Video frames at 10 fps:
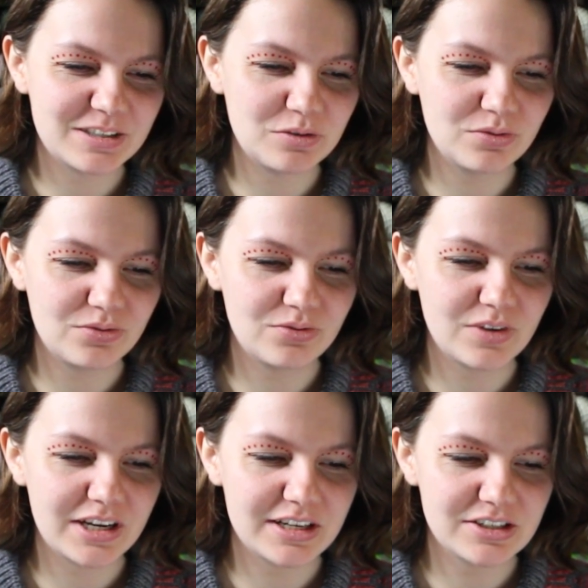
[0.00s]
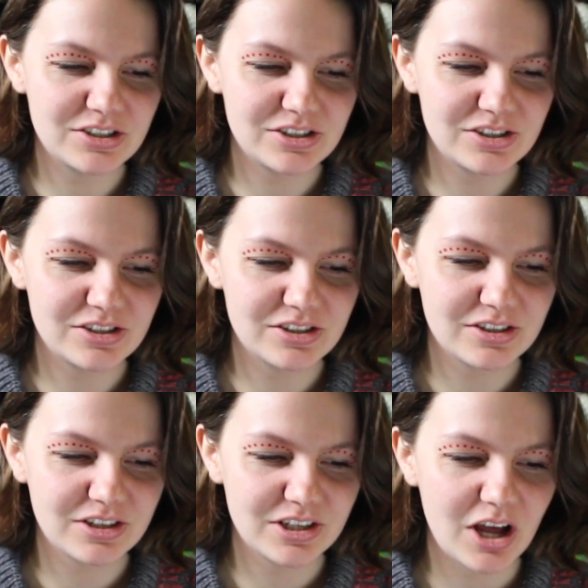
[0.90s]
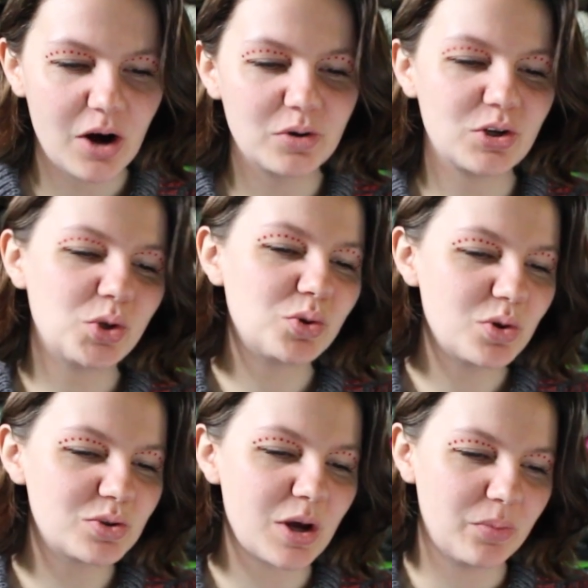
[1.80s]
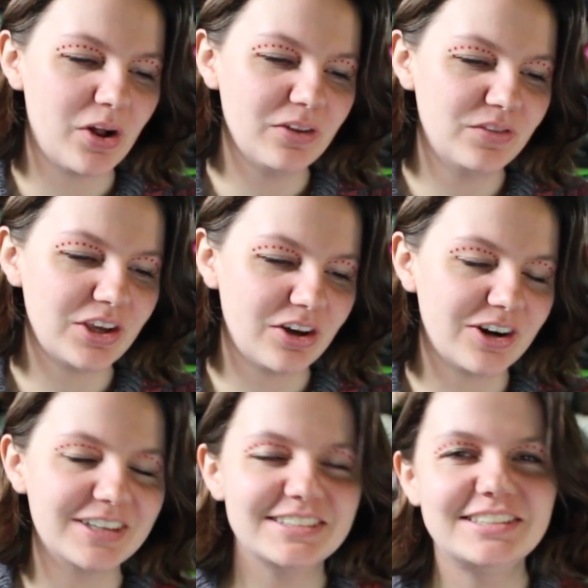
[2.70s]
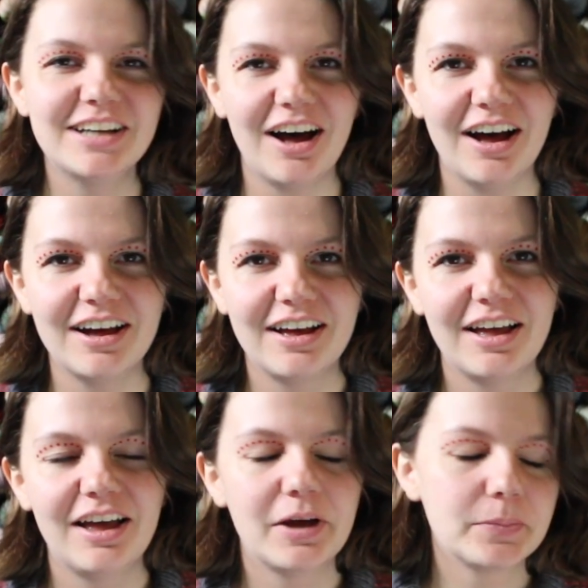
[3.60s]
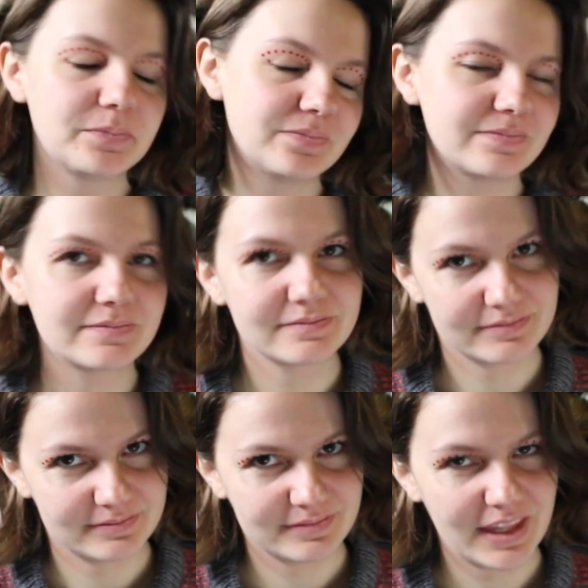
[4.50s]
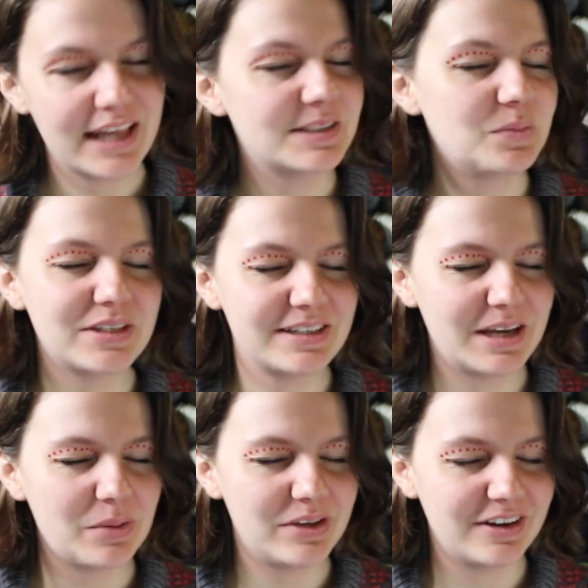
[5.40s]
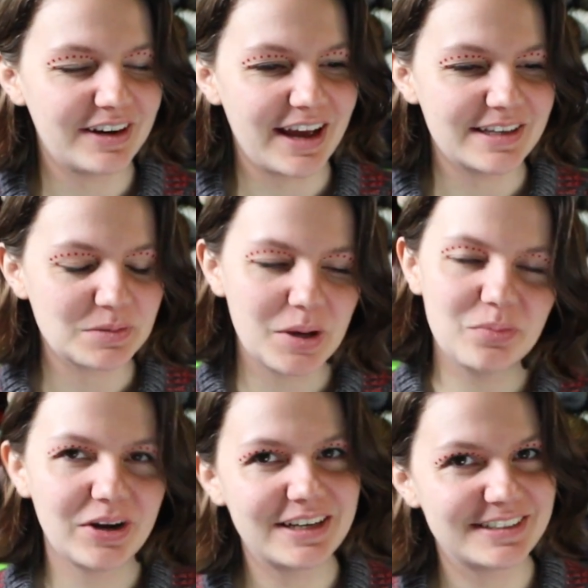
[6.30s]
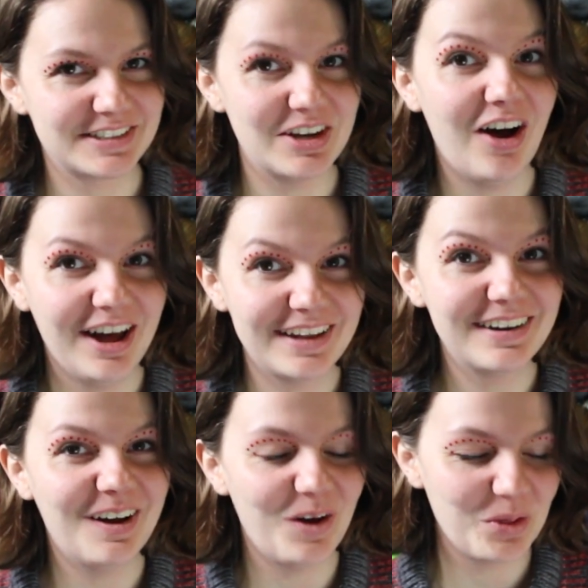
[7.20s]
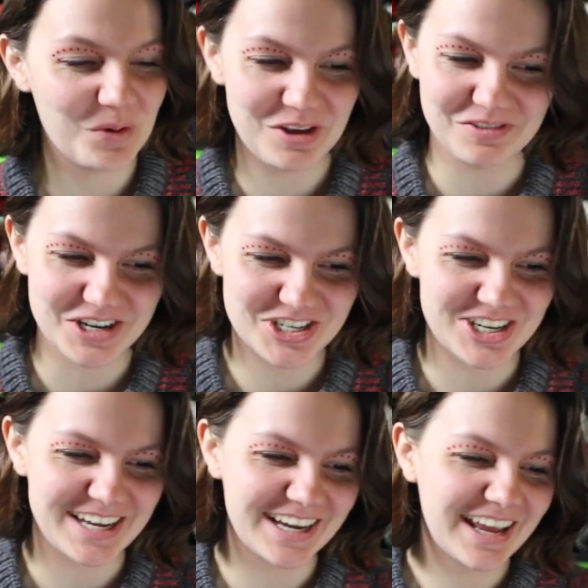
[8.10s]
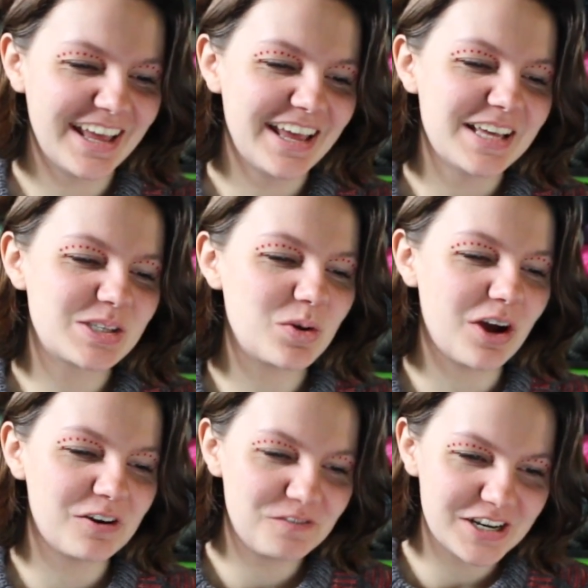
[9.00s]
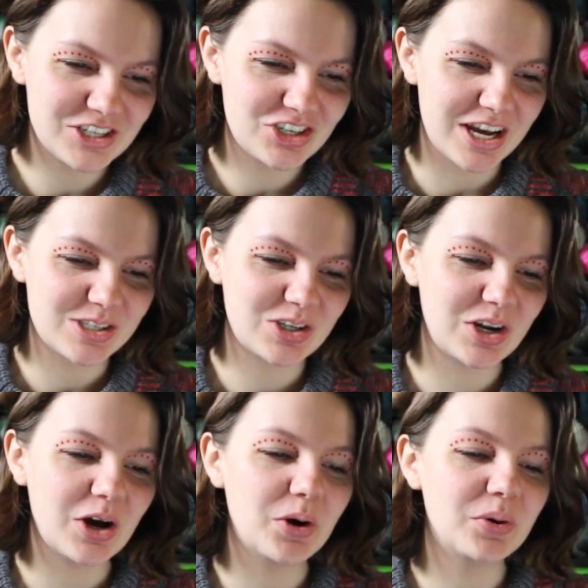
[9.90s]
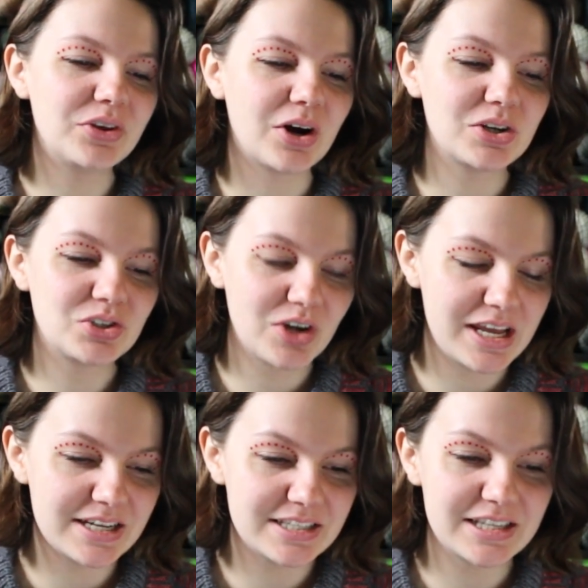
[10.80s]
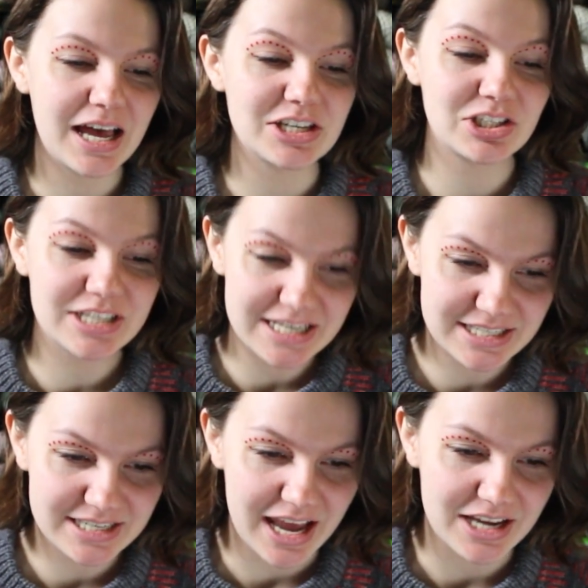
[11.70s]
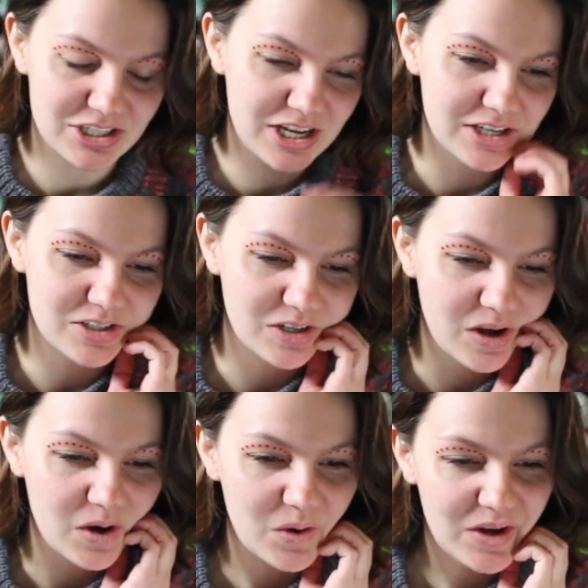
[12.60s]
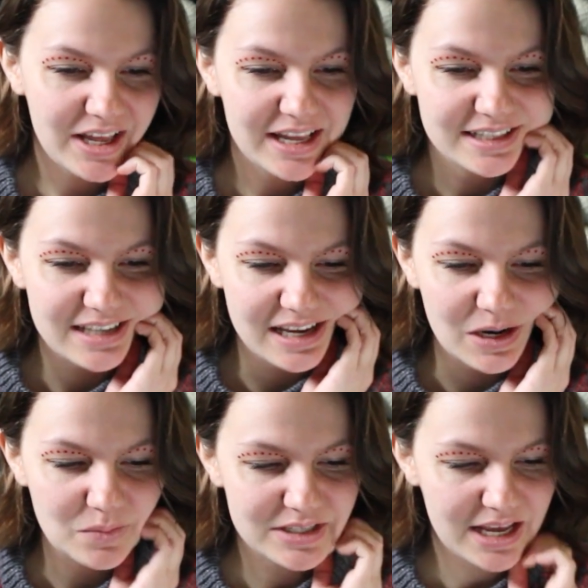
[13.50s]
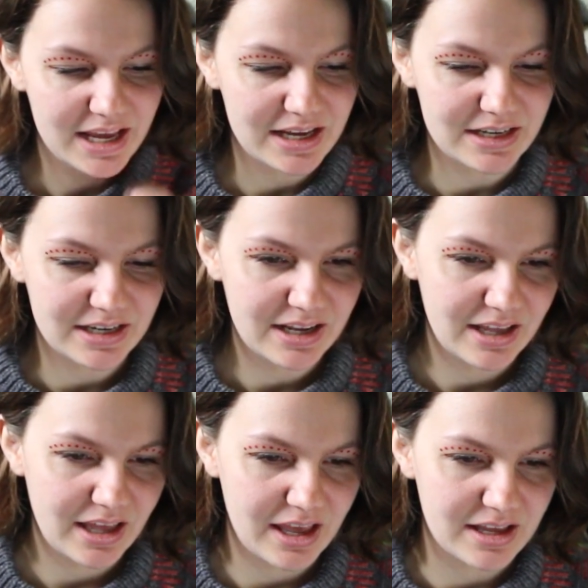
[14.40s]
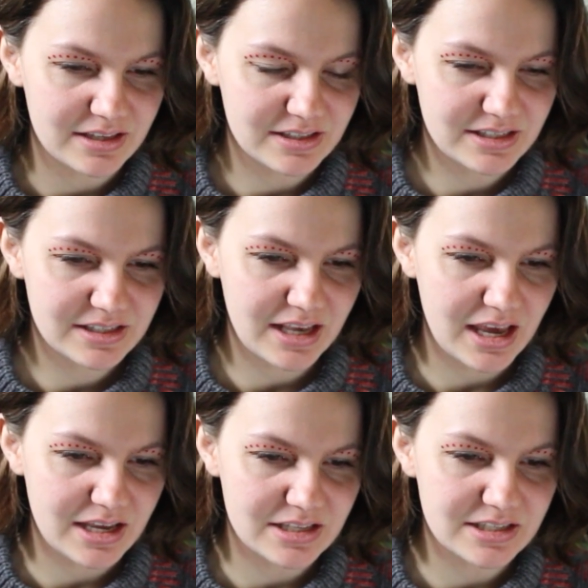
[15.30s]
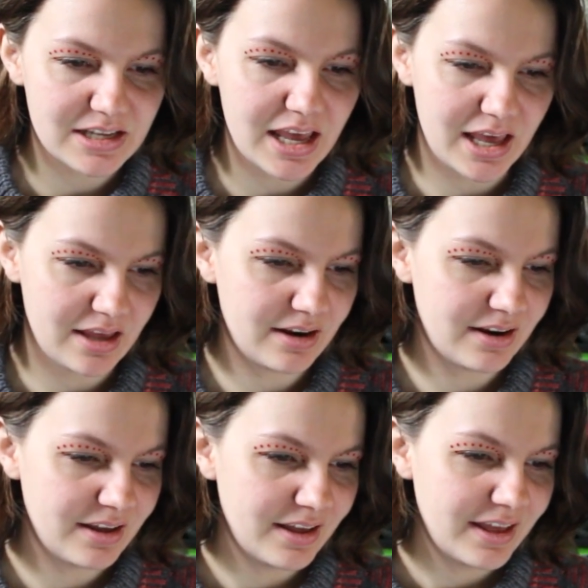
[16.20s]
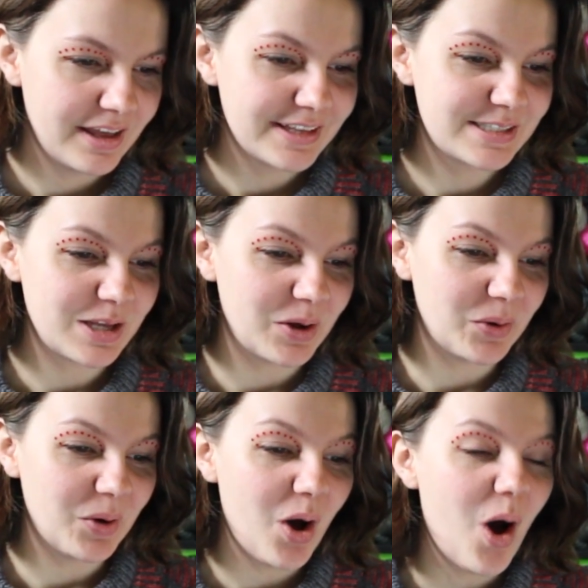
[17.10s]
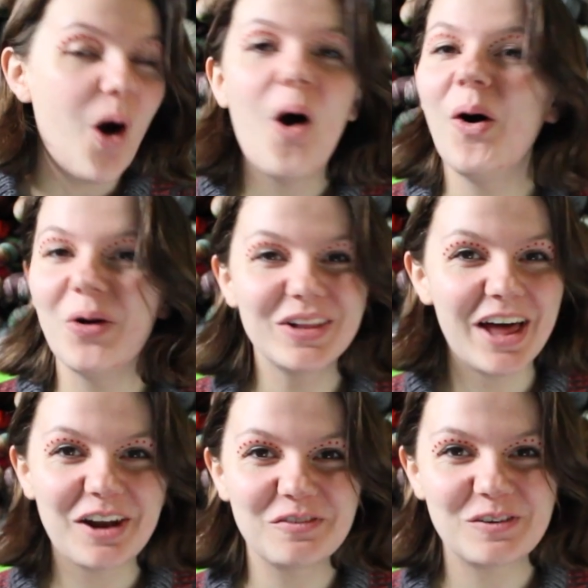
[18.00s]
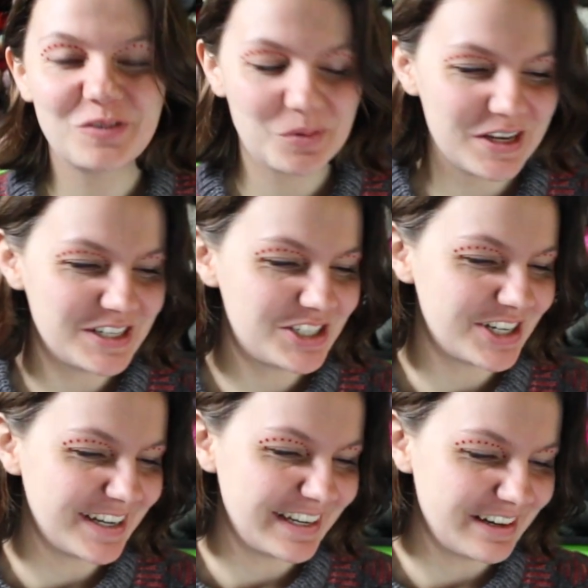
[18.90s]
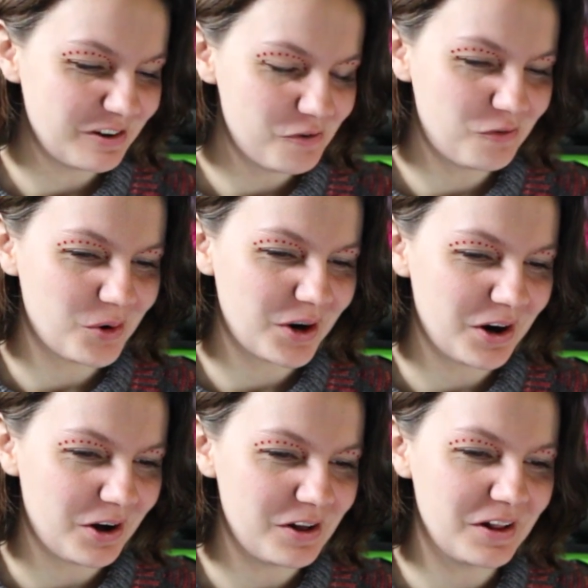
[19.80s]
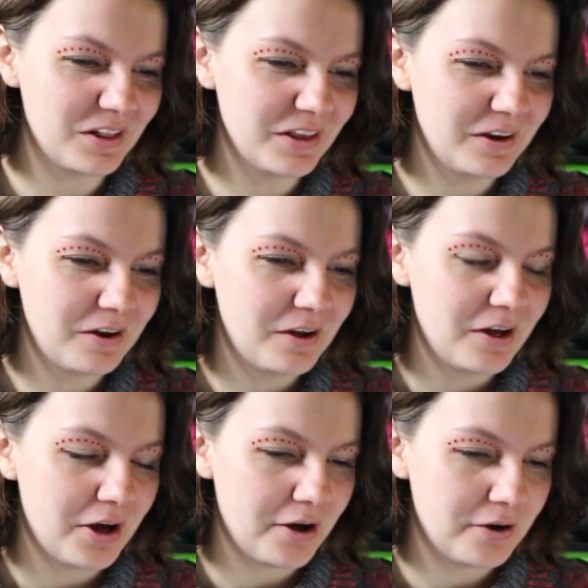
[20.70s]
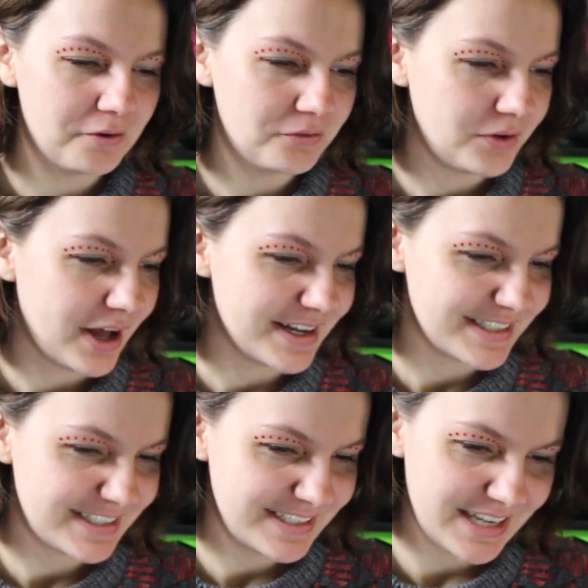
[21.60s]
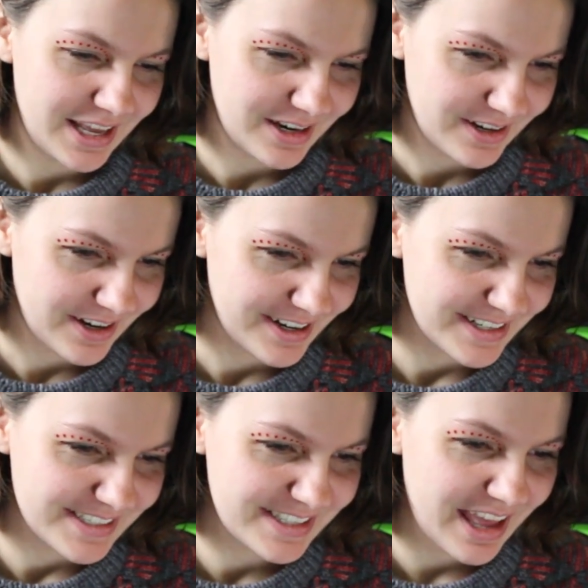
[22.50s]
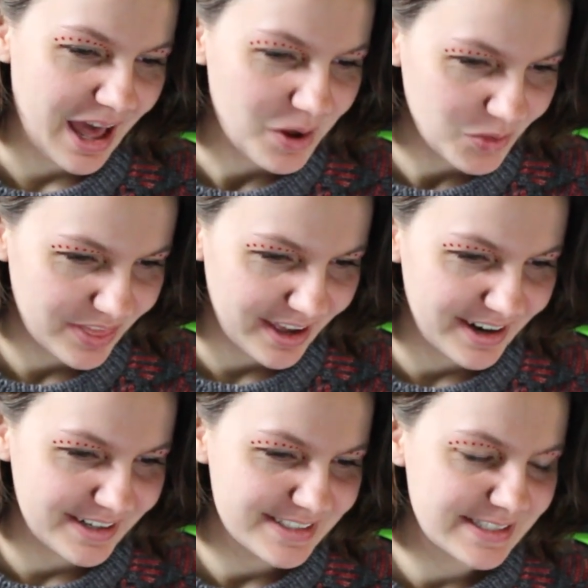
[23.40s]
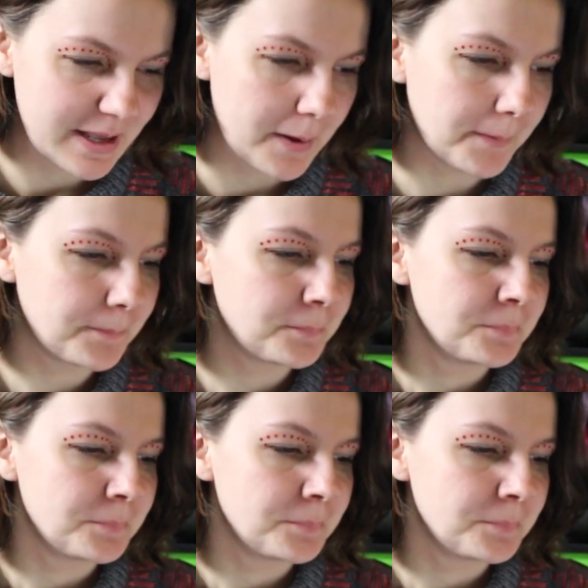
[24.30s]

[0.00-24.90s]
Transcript: you finish? Oh, did you use up all of the yarn? Duh! It's a busy time of year, guys. My brain is not all the way functioning. So yarn finished, yes or no. Yarn traded / destashed, yes or no. Date obtained, and skeins in. So, whole lot of information for all of us data nerds out there. So